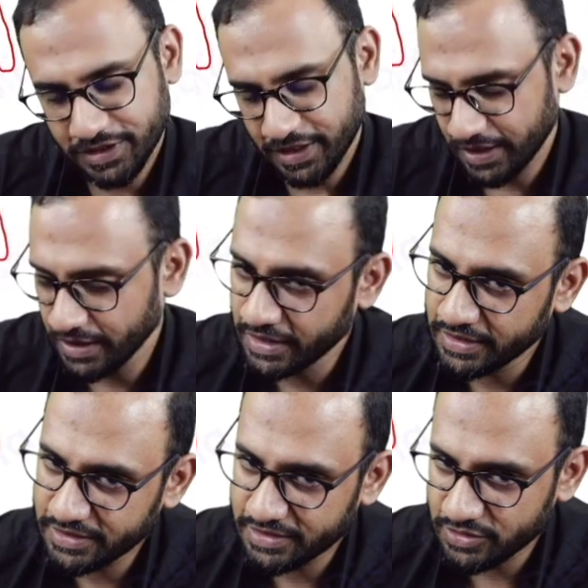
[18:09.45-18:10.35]
Okay?
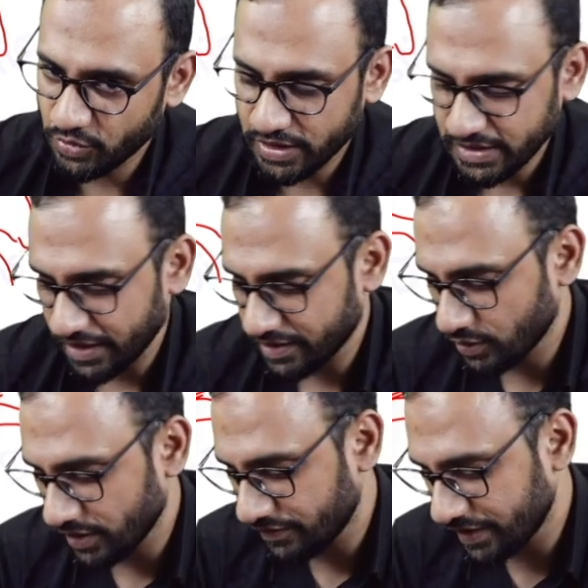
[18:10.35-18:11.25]
This is known as
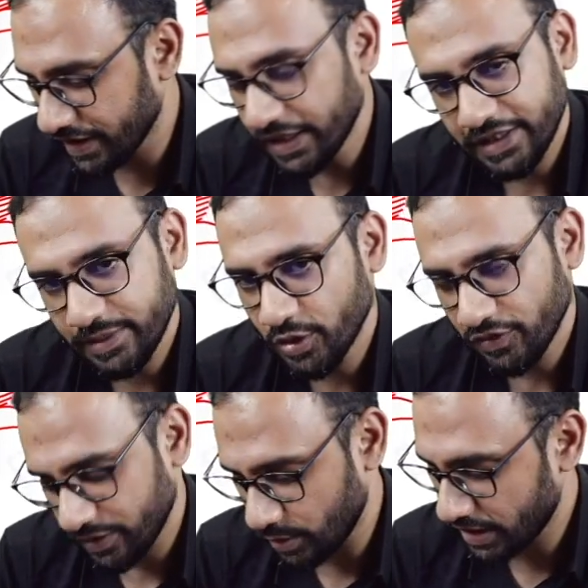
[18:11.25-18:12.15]
antero-inferior
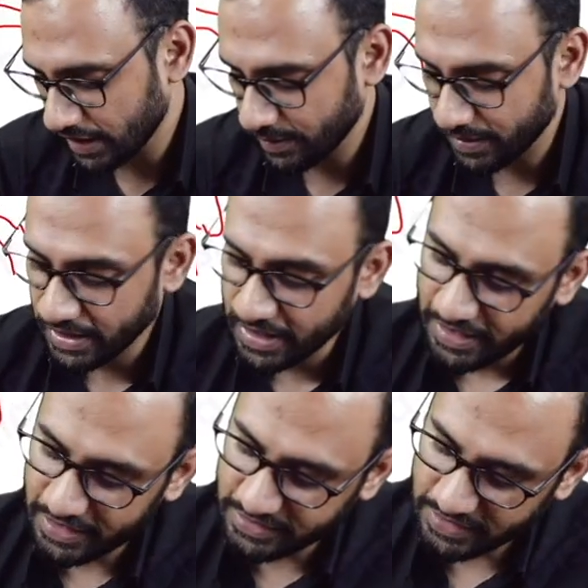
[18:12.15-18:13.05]
tibio-fibular ligament.
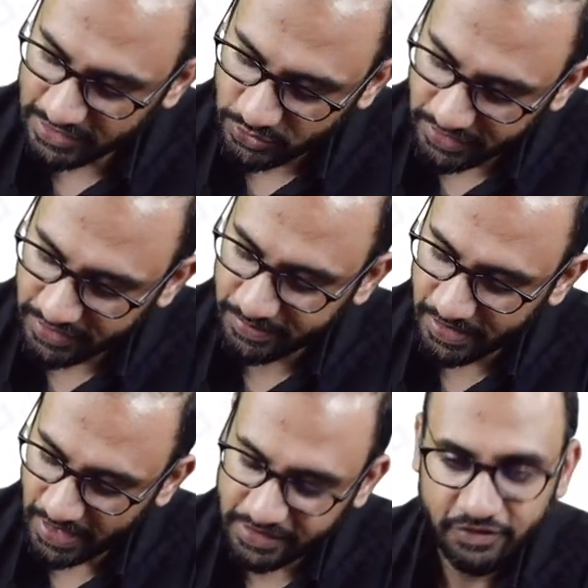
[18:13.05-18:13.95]
It is attached to the tibia
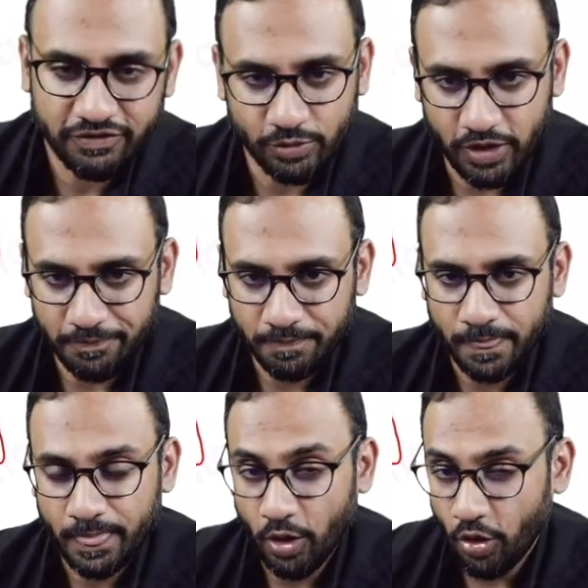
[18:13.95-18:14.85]
and the fibula
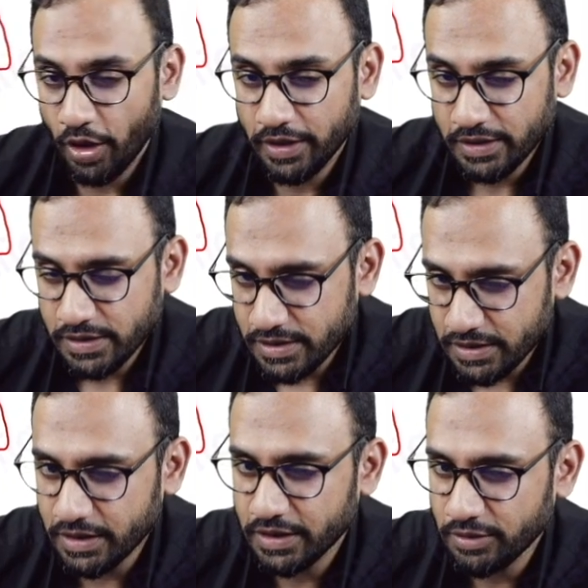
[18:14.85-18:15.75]
on
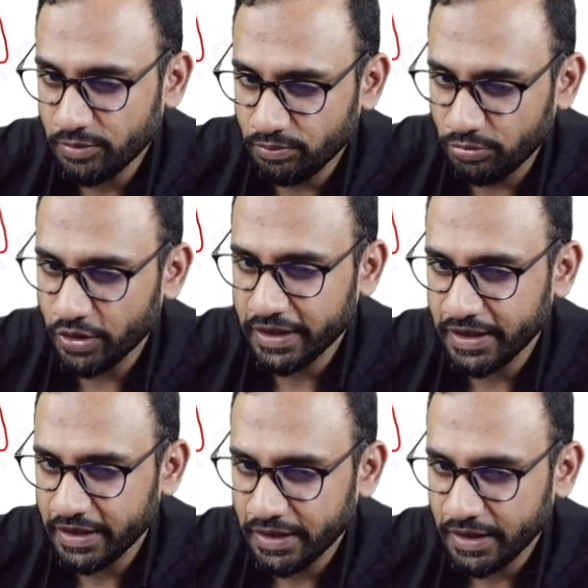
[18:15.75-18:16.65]
certain
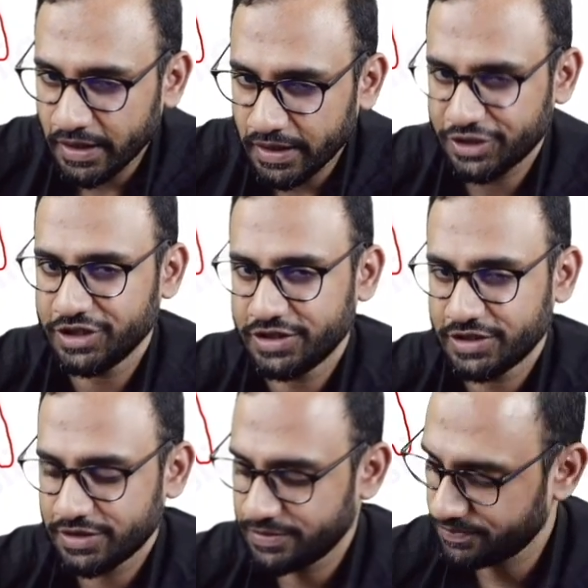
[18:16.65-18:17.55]
bony
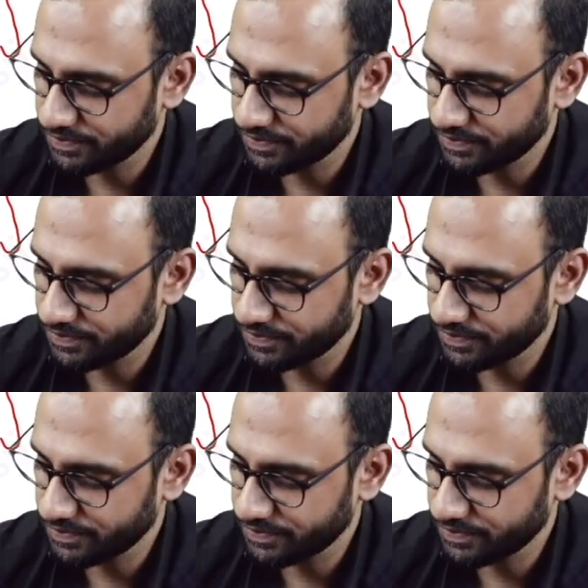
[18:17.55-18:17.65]
ridges.